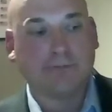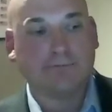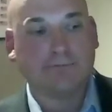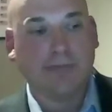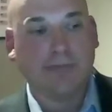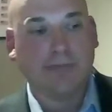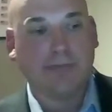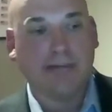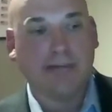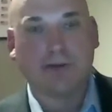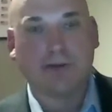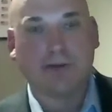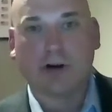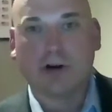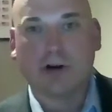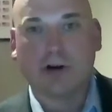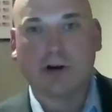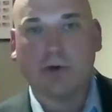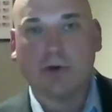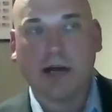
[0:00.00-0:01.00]
have an
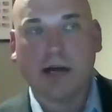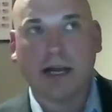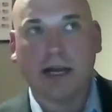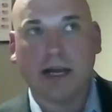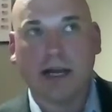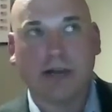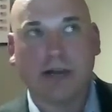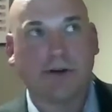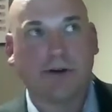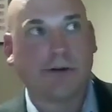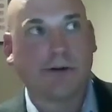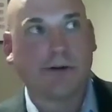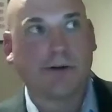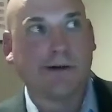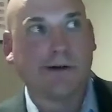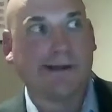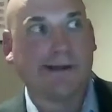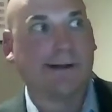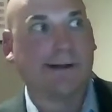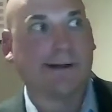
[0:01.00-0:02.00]
ROI or
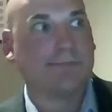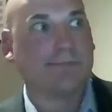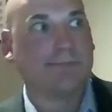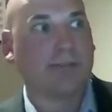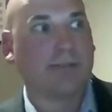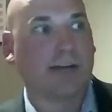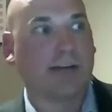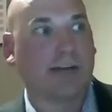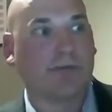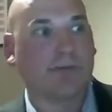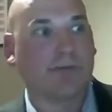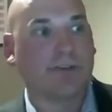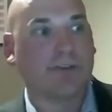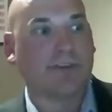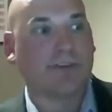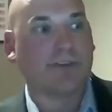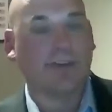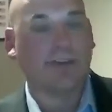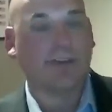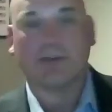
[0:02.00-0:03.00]
kind of really
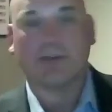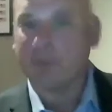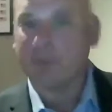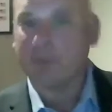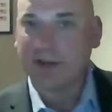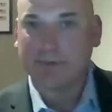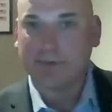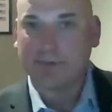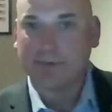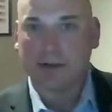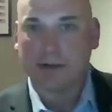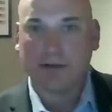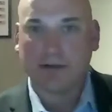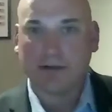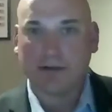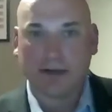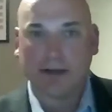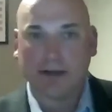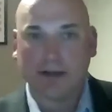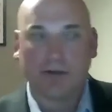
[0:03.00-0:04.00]
see their investment.
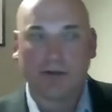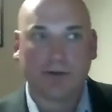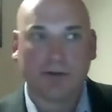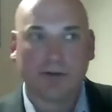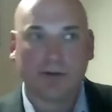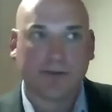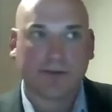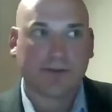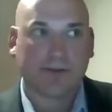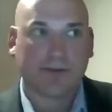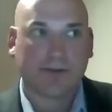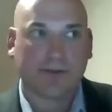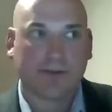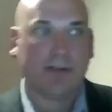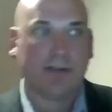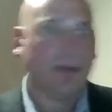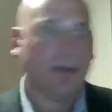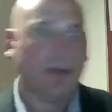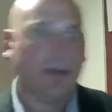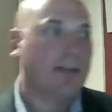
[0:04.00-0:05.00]
Just
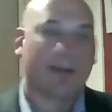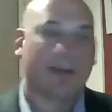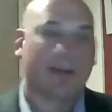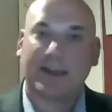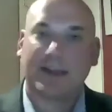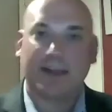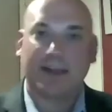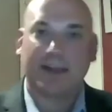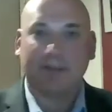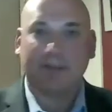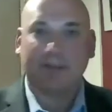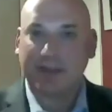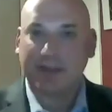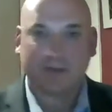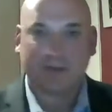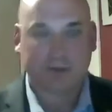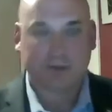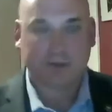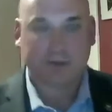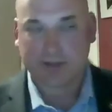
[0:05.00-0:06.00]

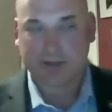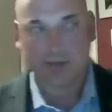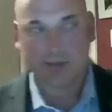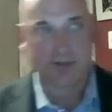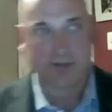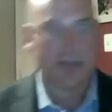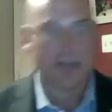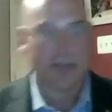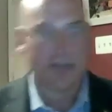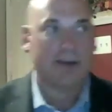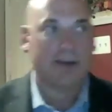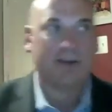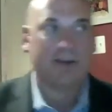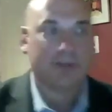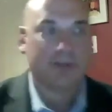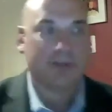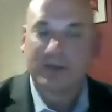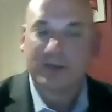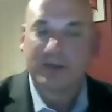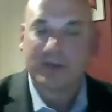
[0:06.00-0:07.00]
like you said, I've
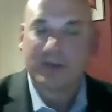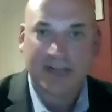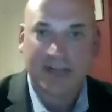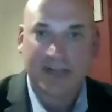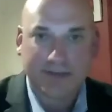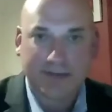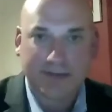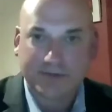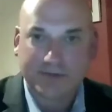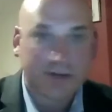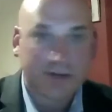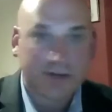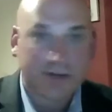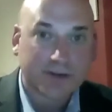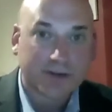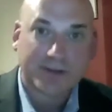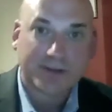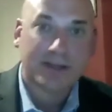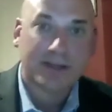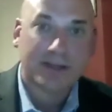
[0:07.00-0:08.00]
talked to guys in
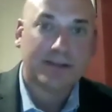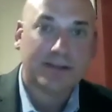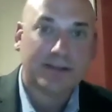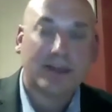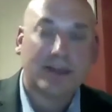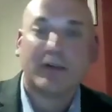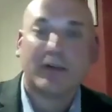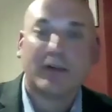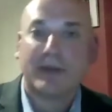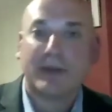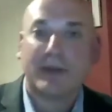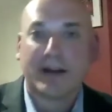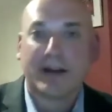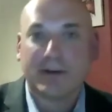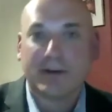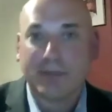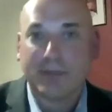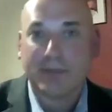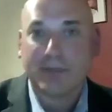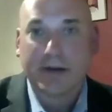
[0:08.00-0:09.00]
Jersey and Delaware
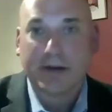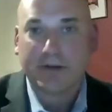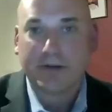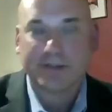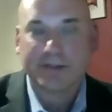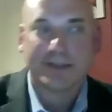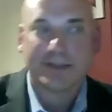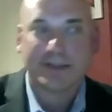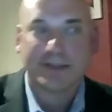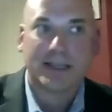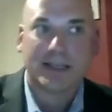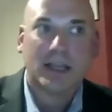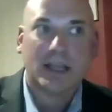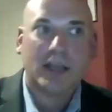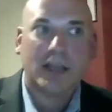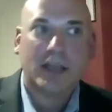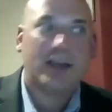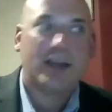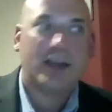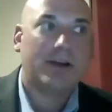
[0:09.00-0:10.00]
and Maryland. It's like,
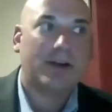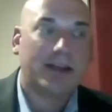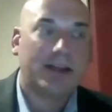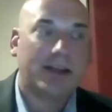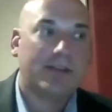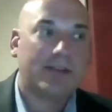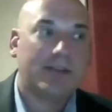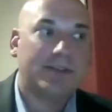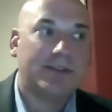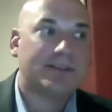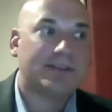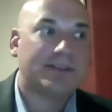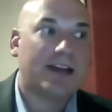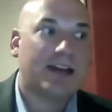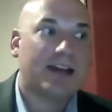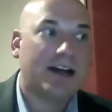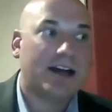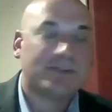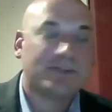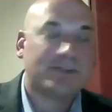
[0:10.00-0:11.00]
I give these
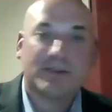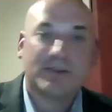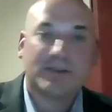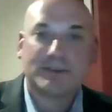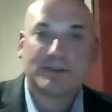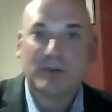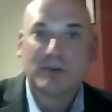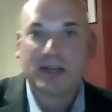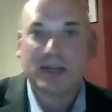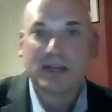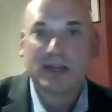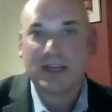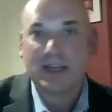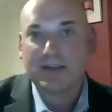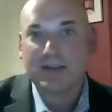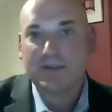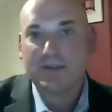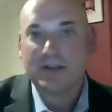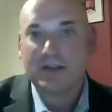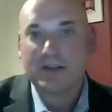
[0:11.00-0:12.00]
guys all this money. I
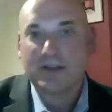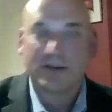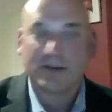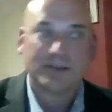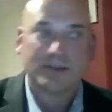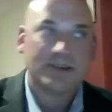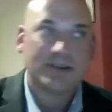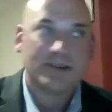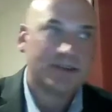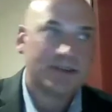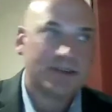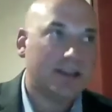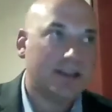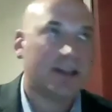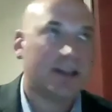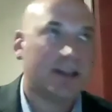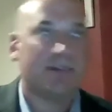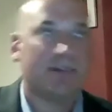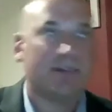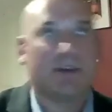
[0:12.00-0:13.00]
give the NRCC, I
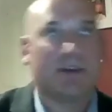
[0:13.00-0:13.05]
give the